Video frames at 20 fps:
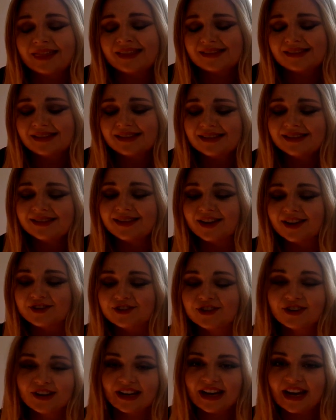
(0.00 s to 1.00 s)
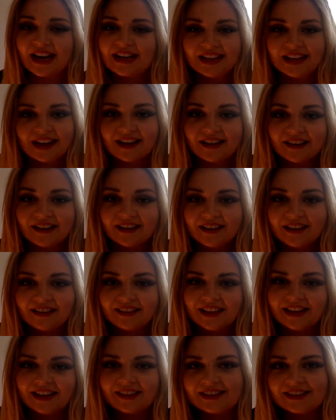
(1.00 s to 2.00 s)
this is such a great idea
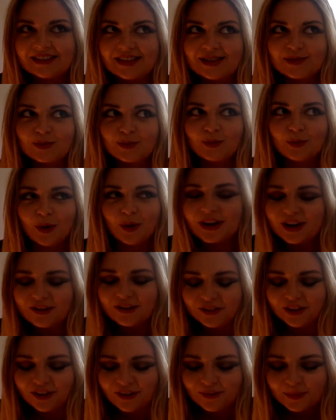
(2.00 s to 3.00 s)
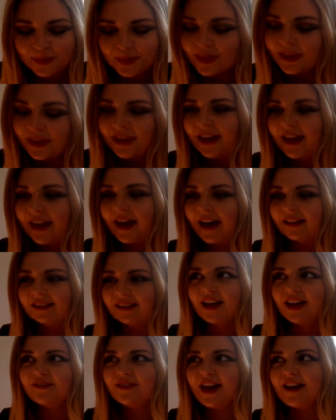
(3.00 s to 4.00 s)
like this is wonderful i
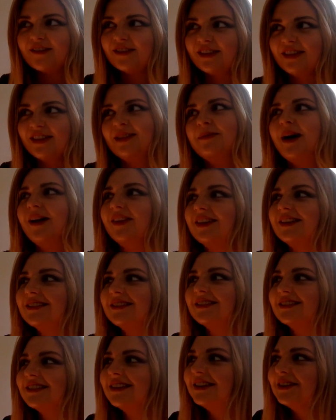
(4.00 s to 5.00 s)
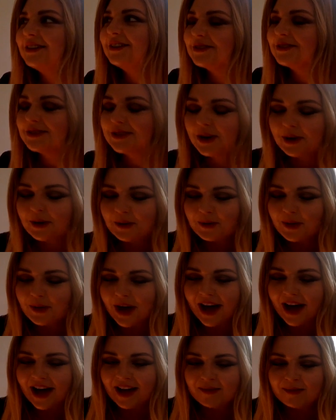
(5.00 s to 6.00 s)
love everything about this so
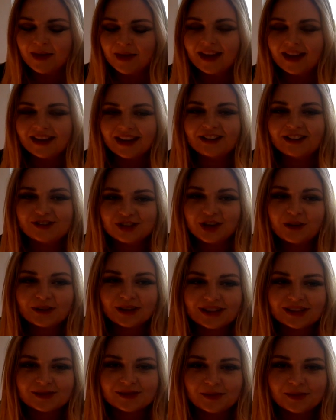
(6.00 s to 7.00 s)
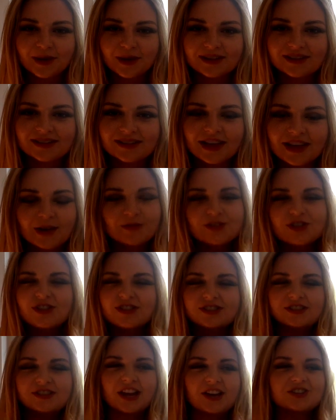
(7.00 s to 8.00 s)
i met nick jonas once and it was
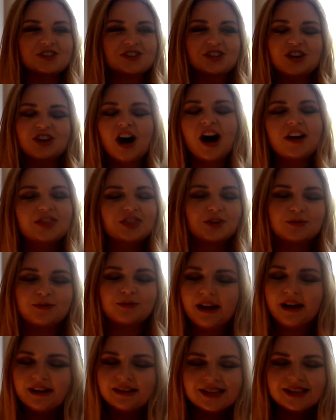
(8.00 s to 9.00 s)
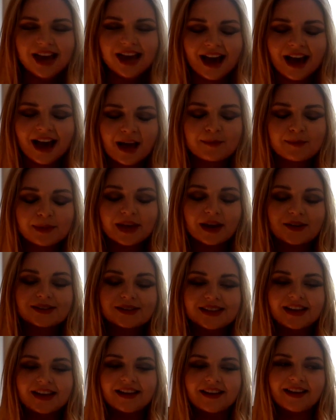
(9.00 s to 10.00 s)
just such not the right time but i
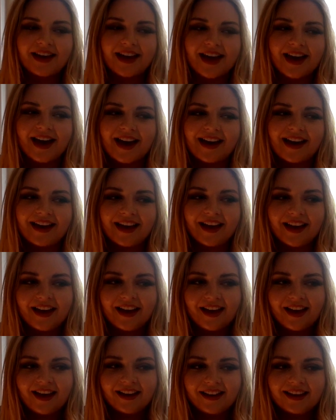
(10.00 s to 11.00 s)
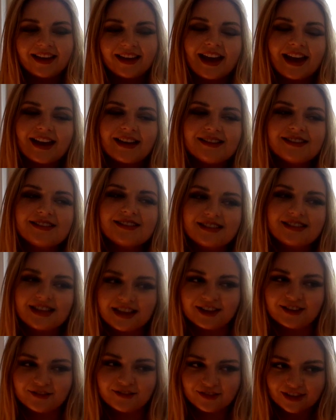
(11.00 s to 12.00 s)
was like hi can i
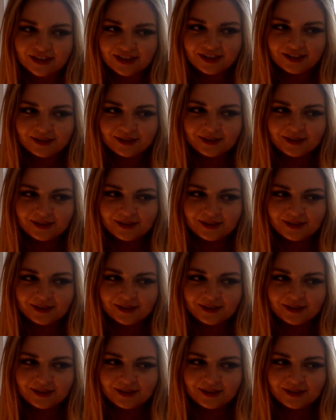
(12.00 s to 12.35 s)
sing for you